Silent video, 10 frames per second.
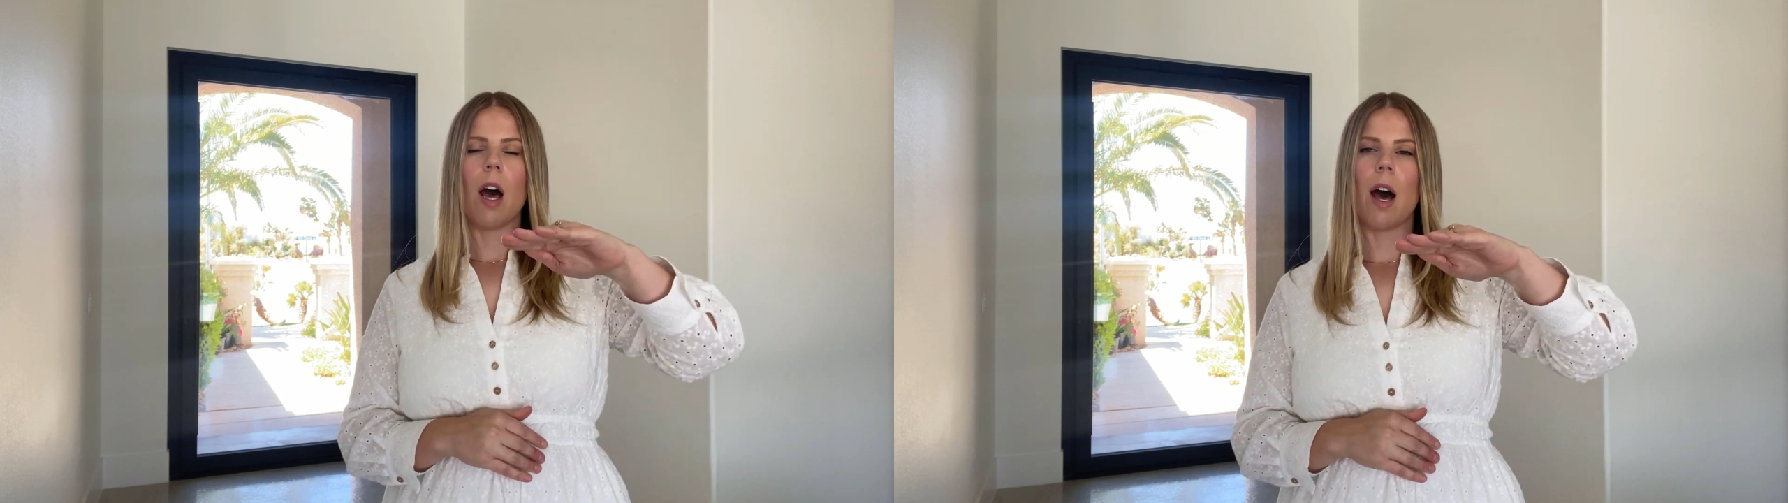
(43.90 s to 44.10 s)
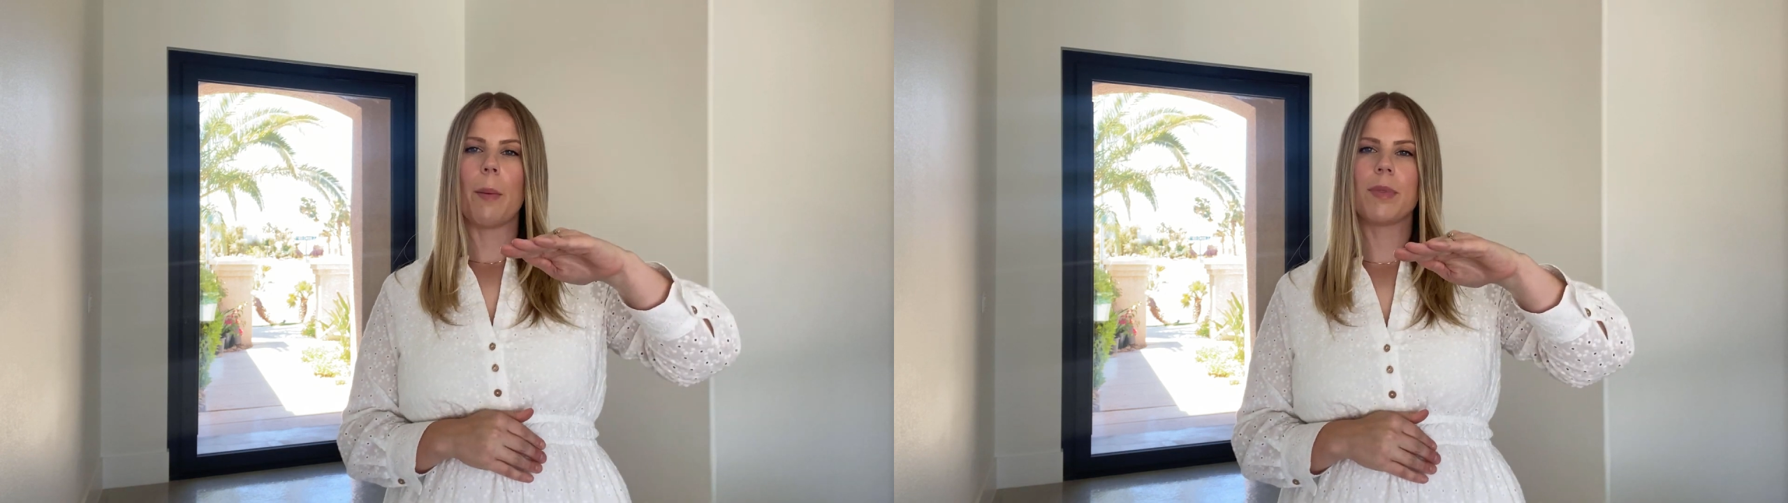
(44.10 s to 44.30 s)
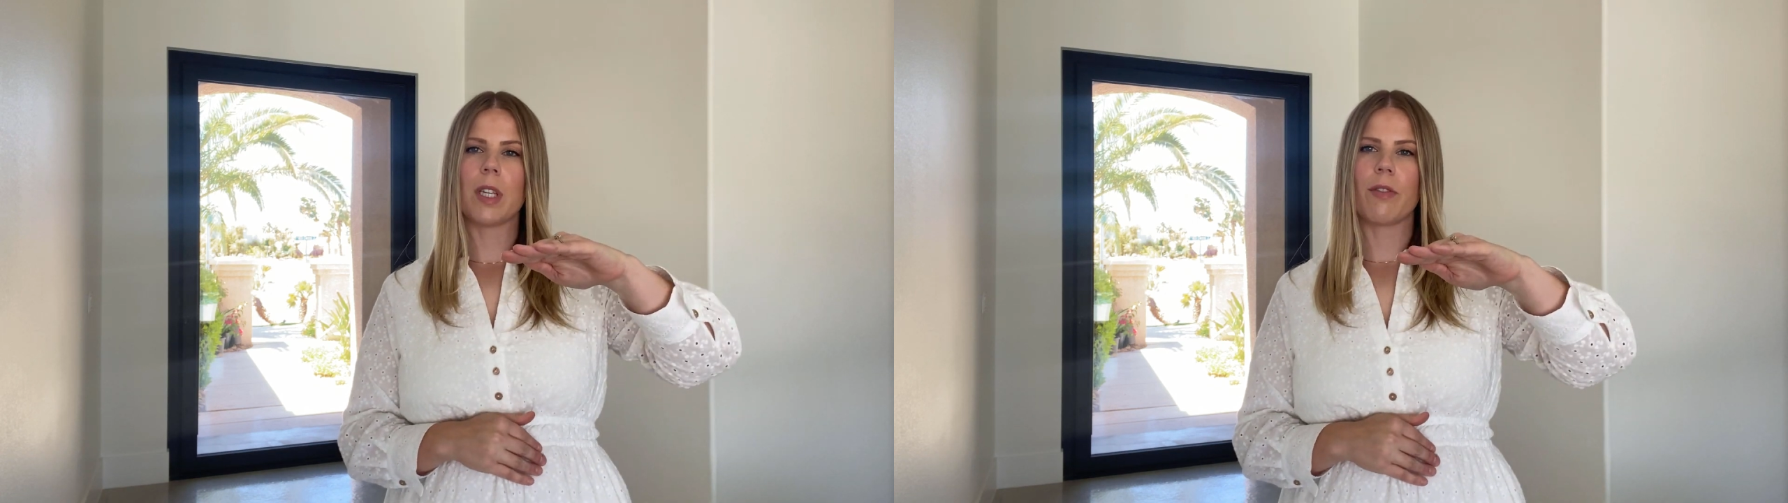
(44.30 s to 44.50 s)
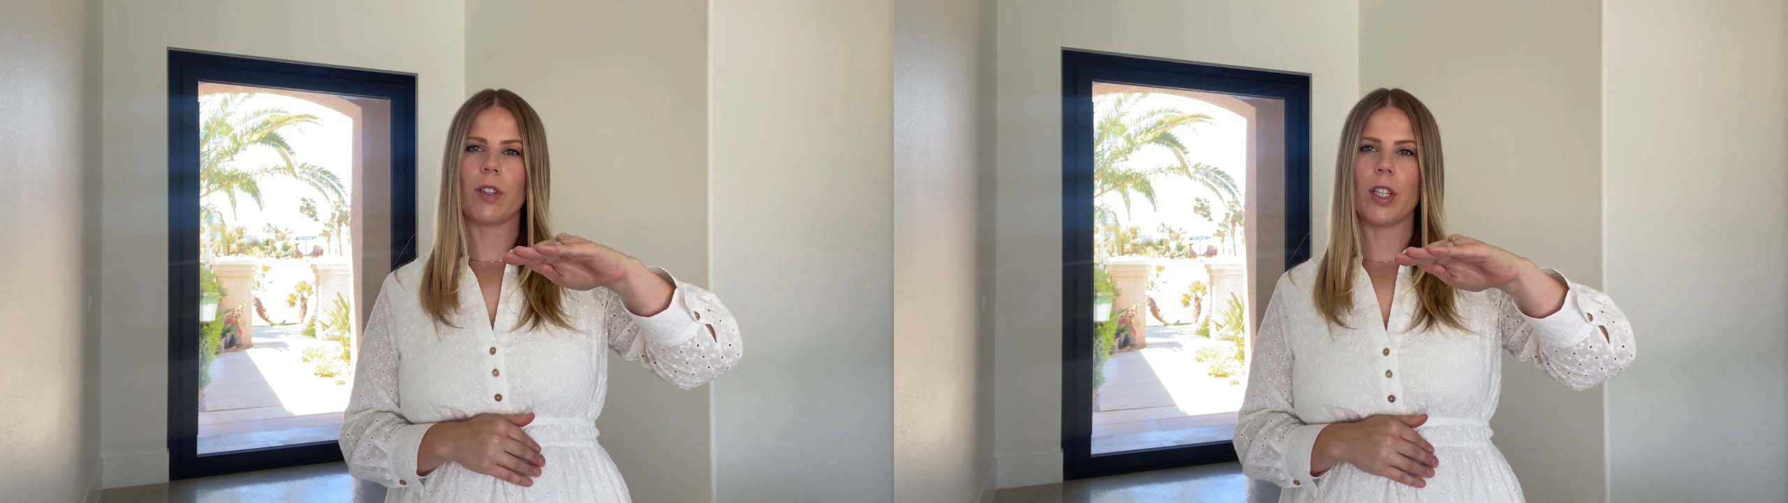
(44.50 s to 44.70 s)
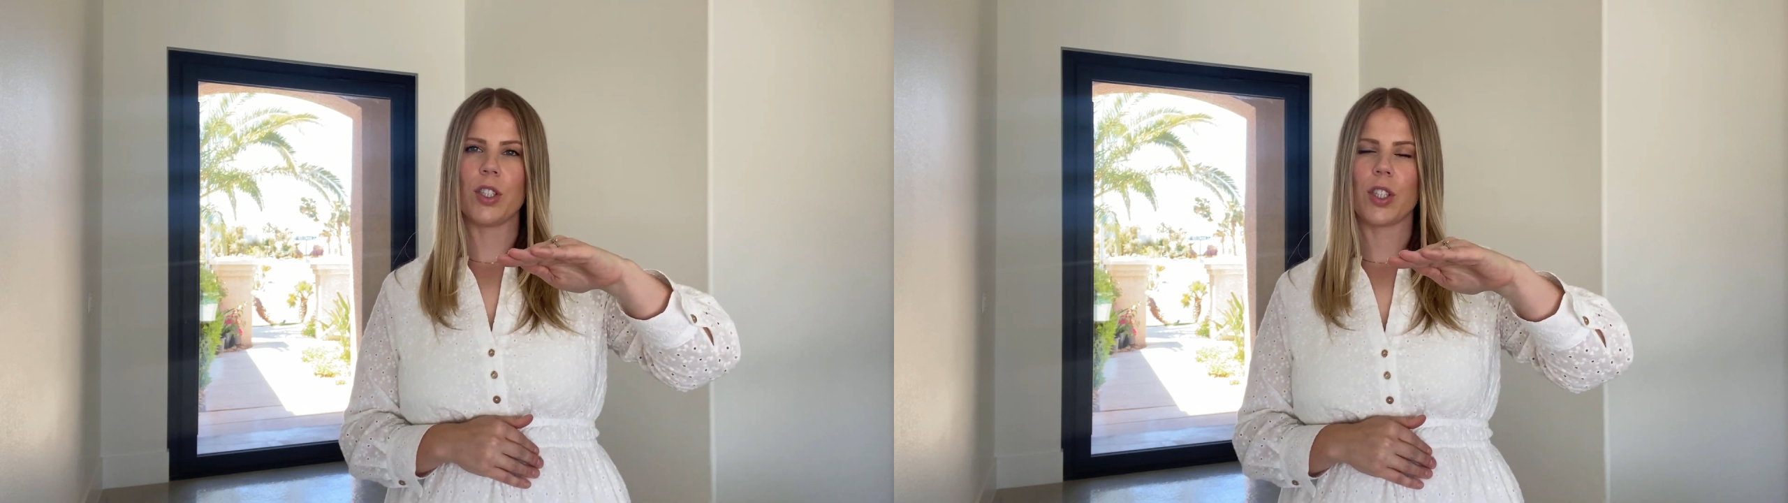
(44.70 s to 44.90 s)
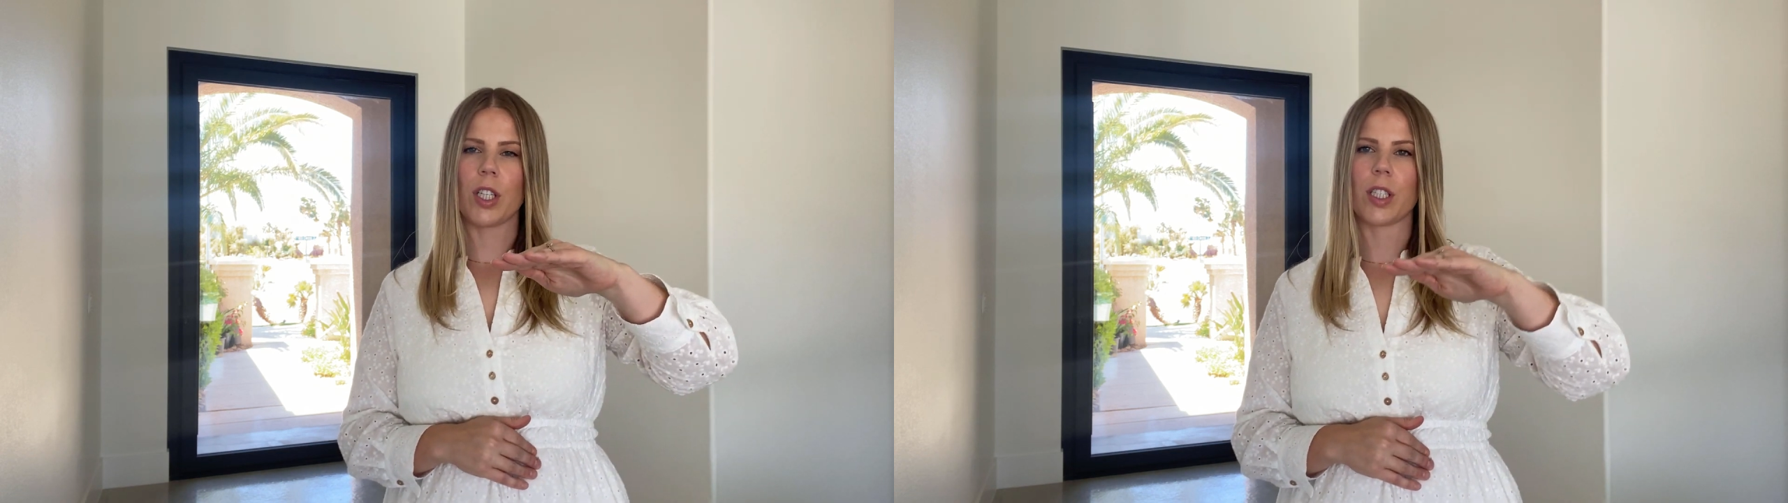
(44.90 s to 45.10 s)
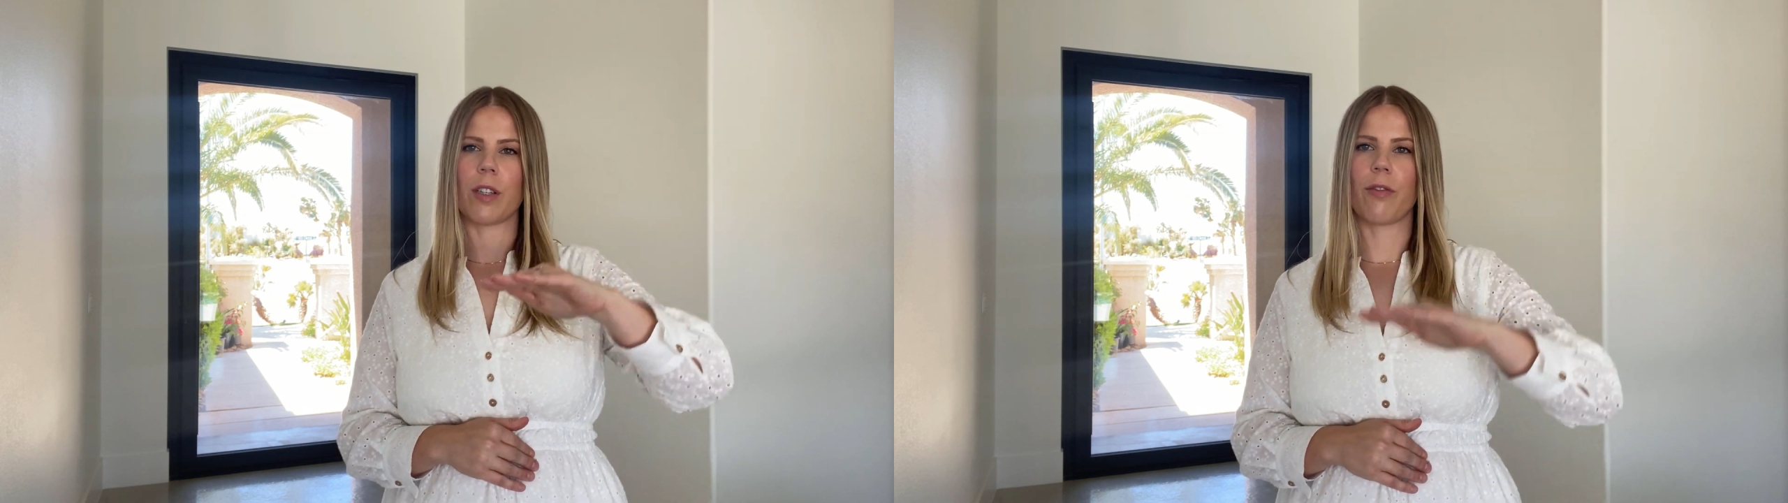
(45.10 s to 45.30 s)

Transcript: up several inches